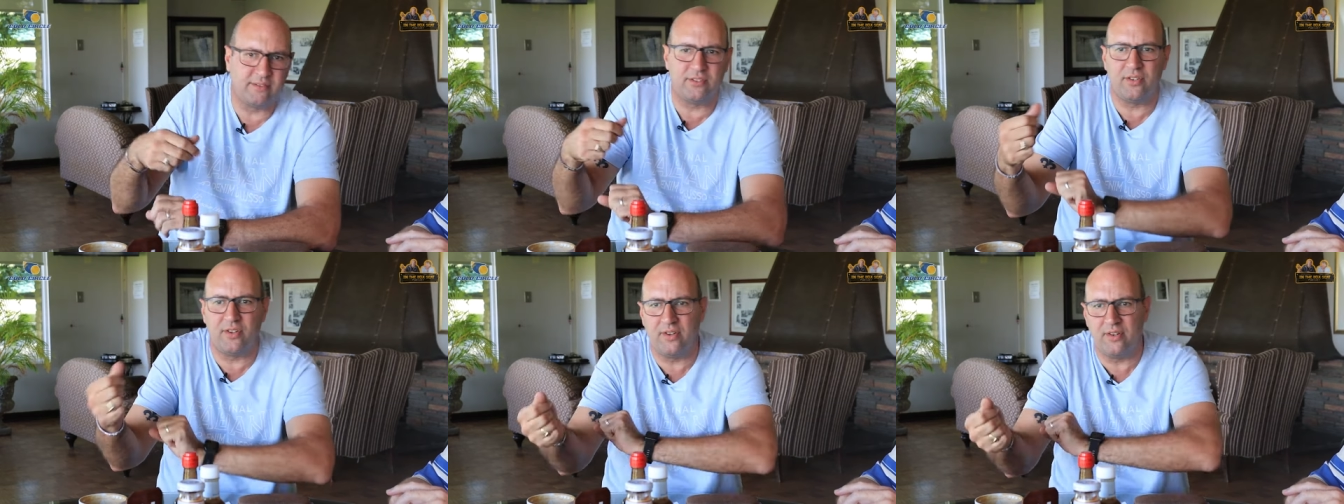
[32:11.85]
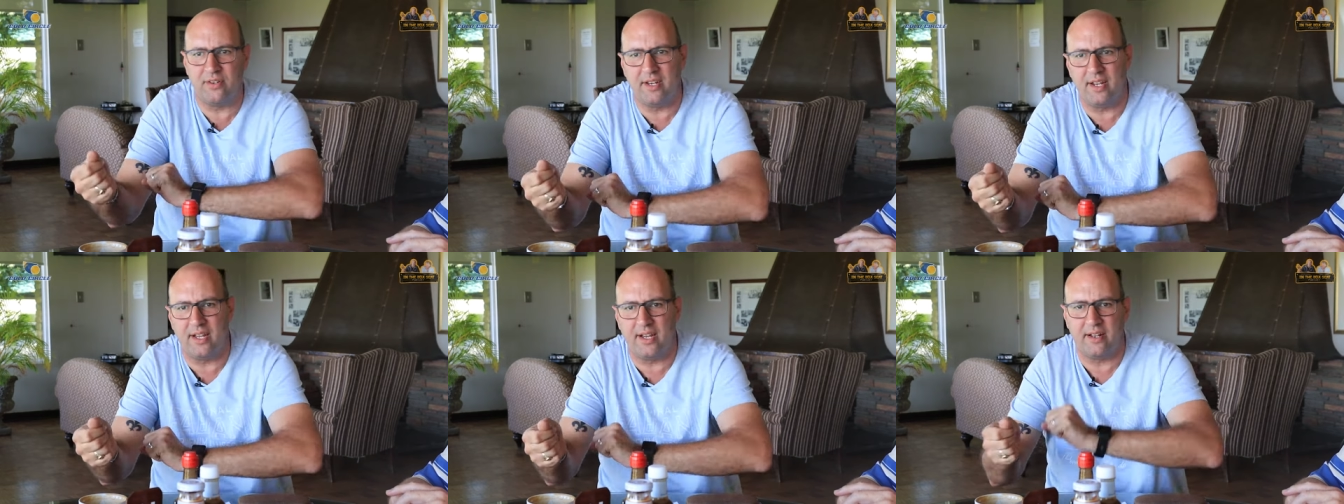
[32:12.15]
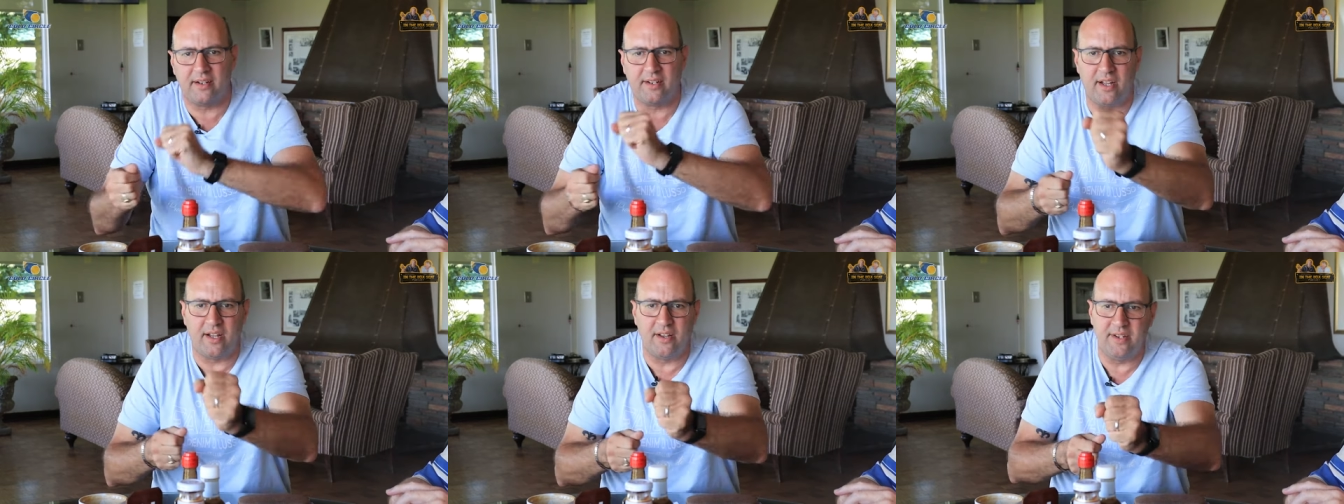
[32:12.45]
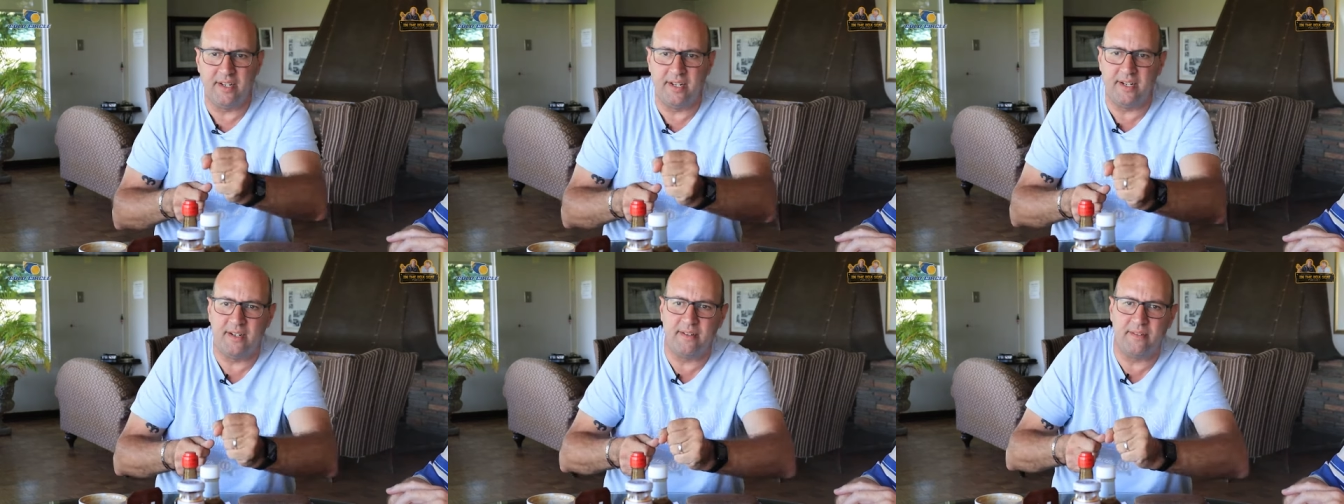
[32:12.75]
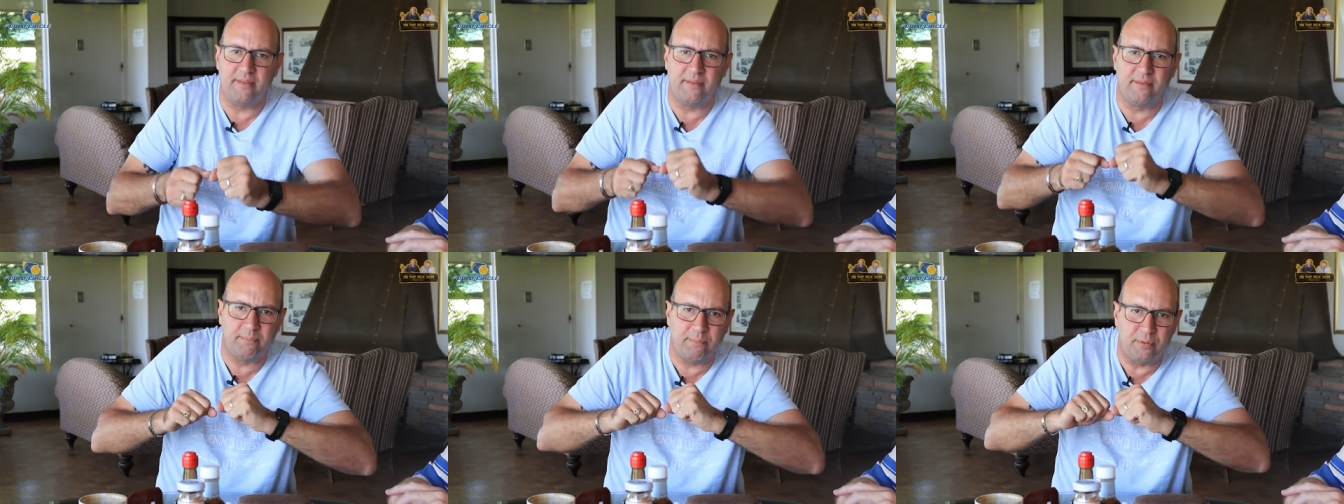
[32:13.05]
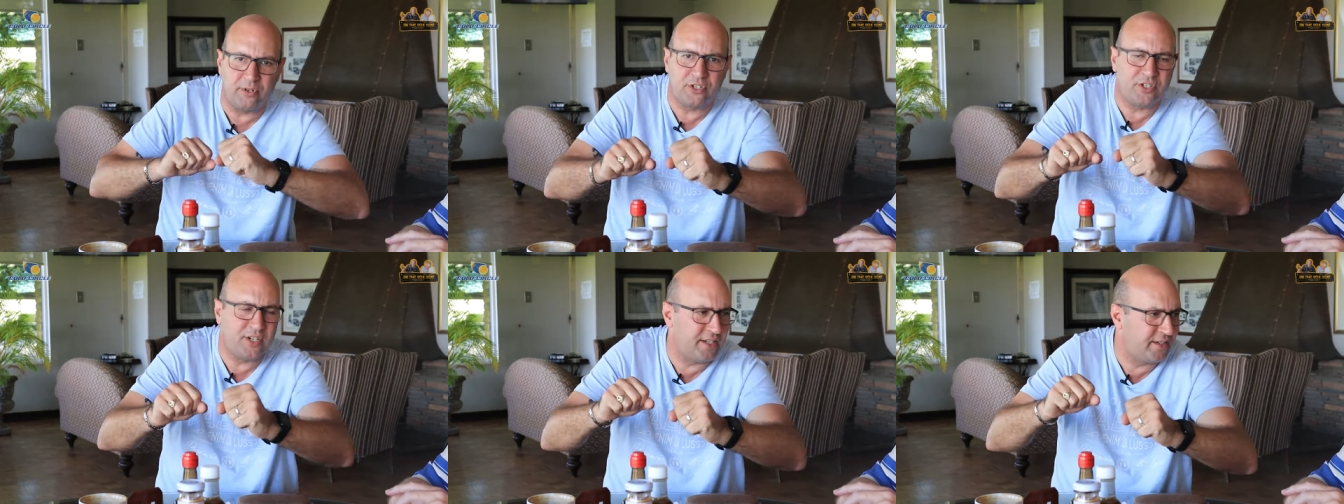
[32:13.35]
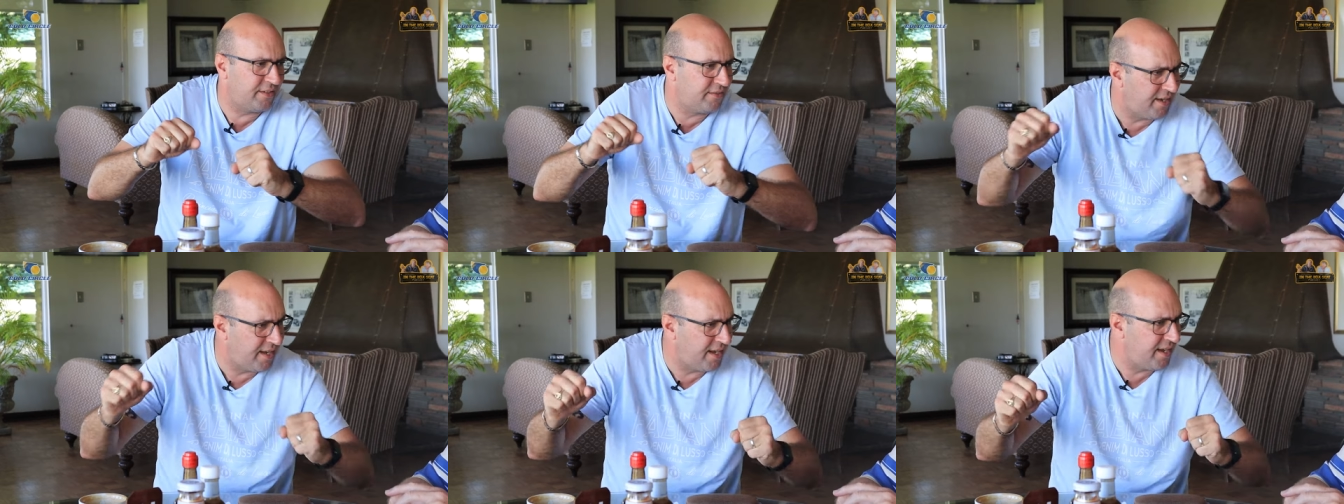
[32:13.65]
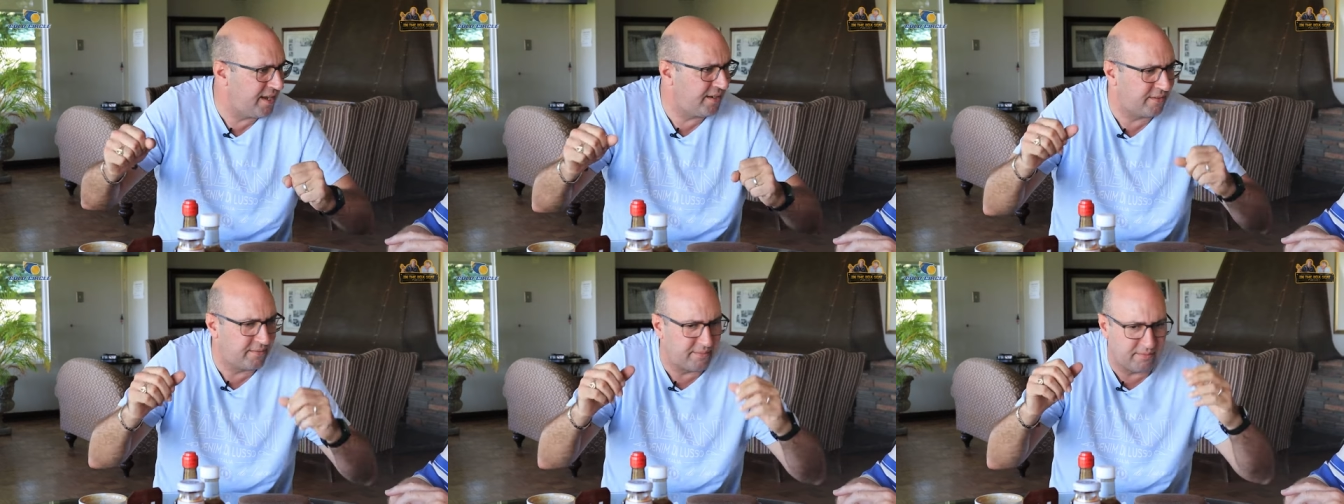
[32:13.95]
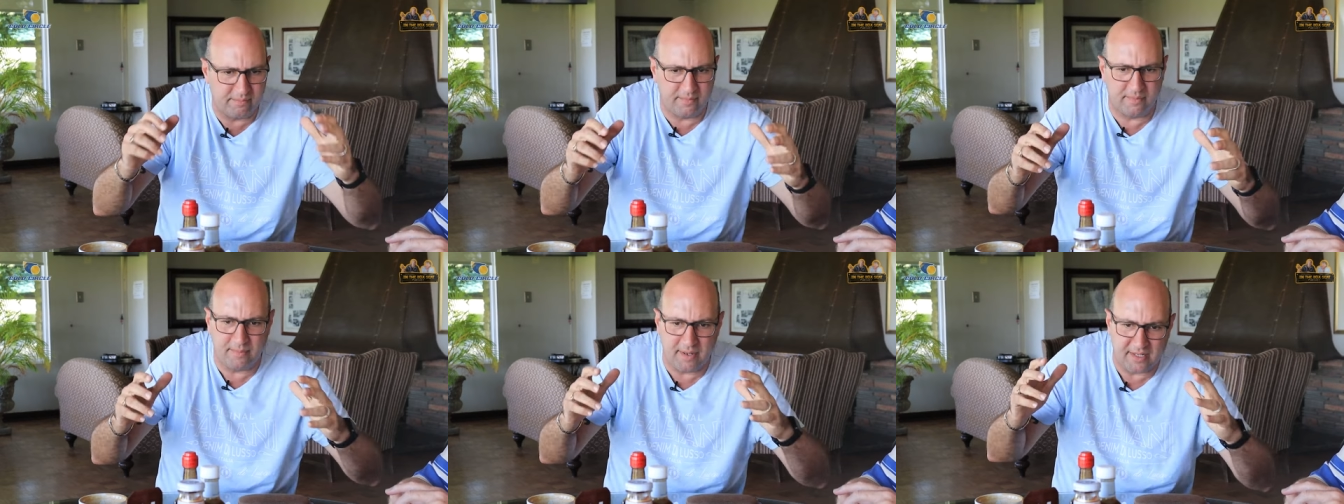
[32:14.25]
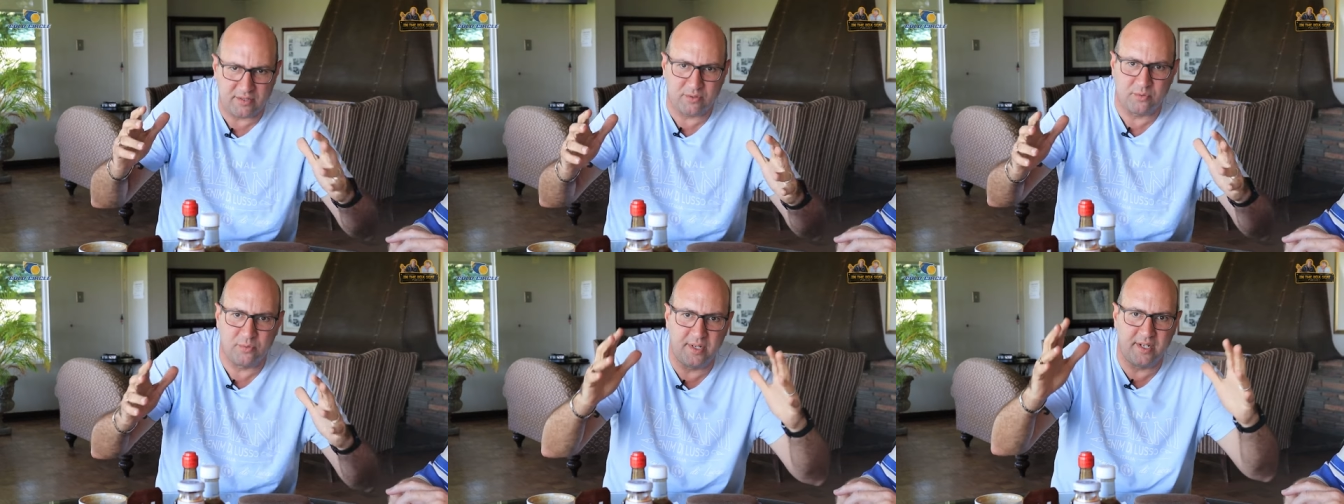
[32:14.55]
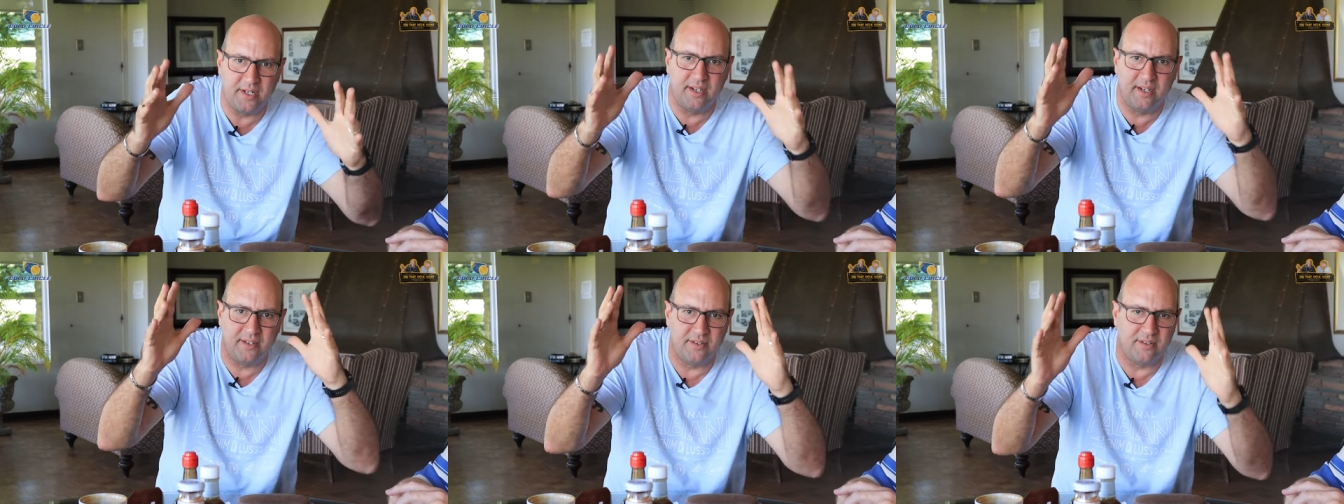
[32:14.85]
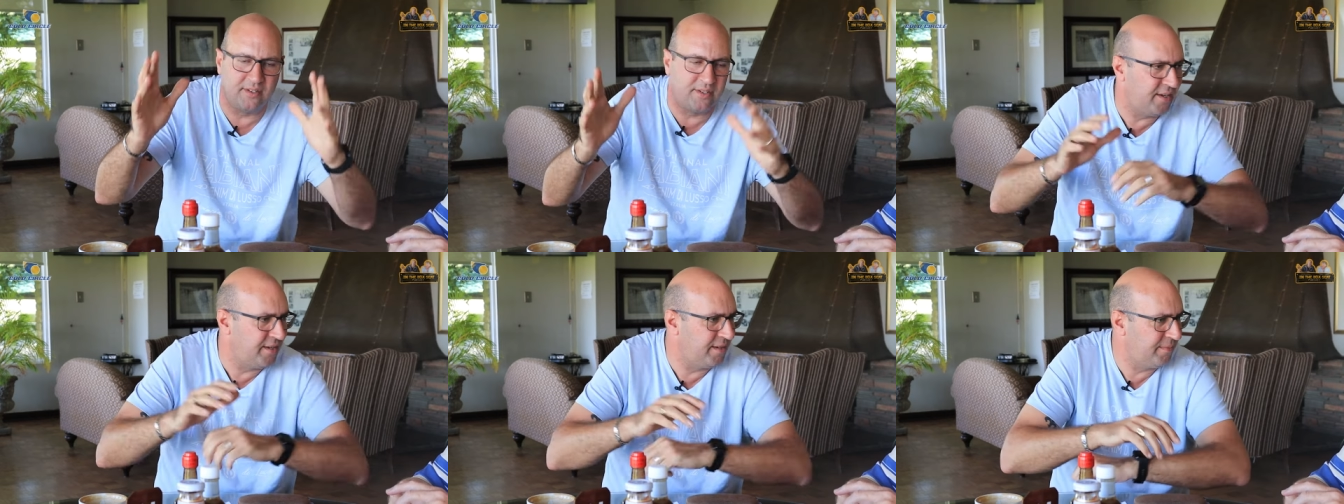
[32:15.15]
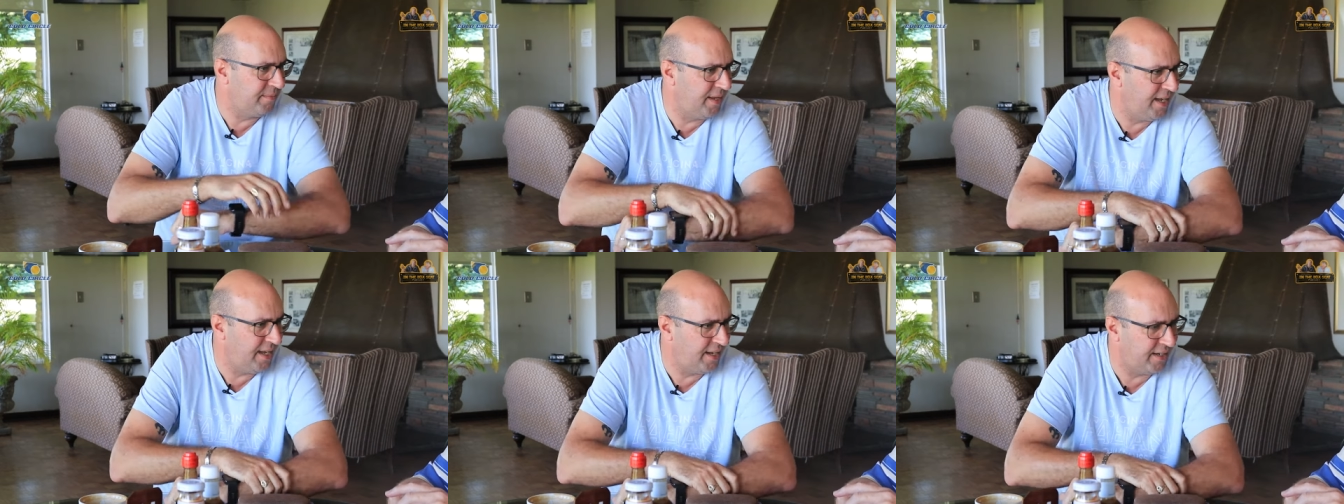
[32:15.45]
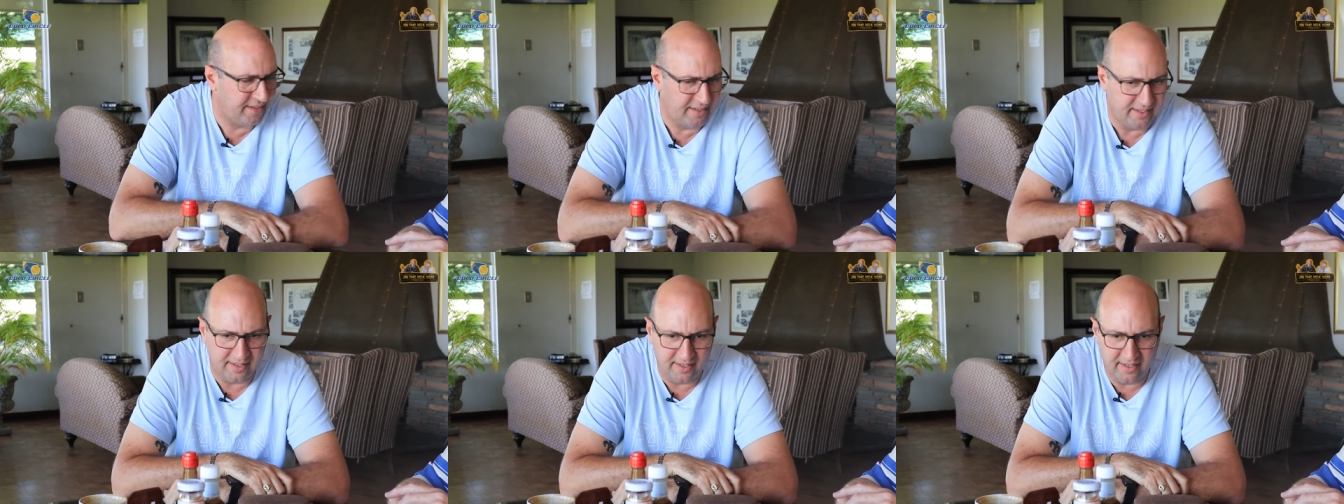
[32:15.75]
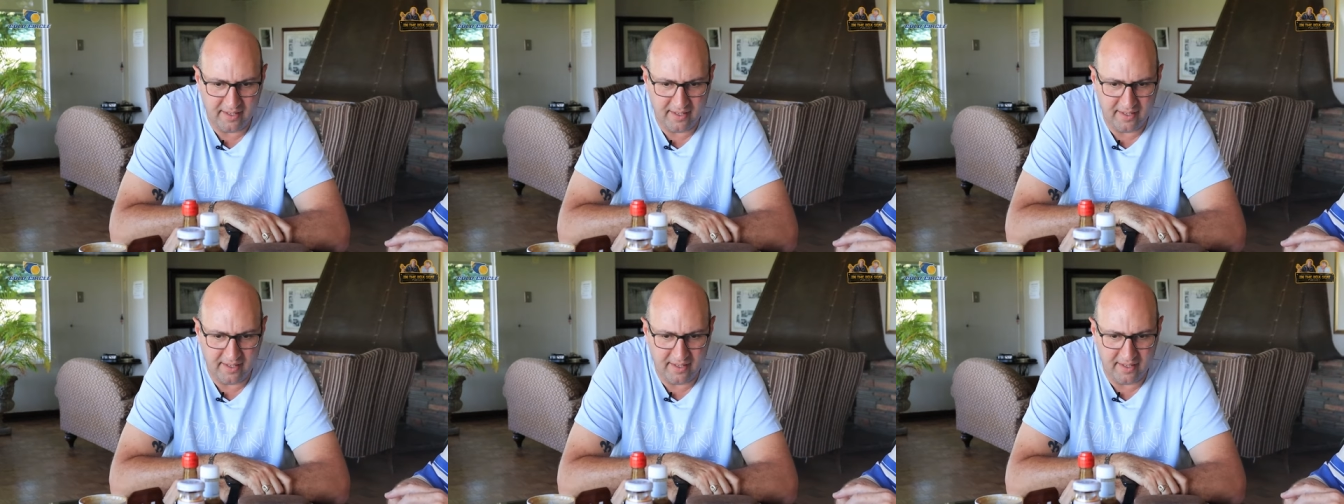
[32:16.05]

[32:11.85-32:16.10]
turn here, go in, push it, rah, must win, and you're going mad.